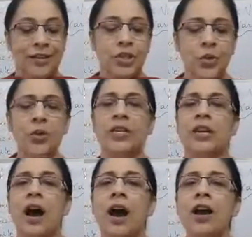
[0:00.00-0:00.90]
too
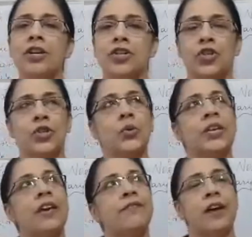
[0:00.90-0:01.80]
large to
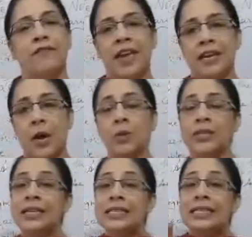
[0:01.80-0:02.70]
give away. Now
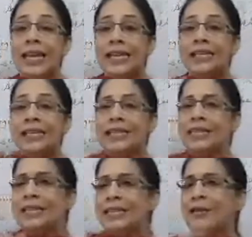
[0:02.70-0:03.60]
this lady, this
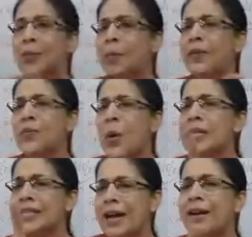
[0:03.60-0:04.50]
little woman
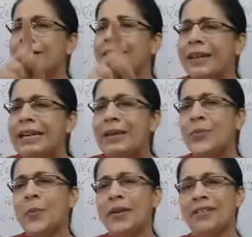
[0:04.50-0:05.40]
was a greedy
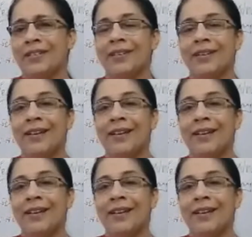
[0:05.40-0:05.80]
woman.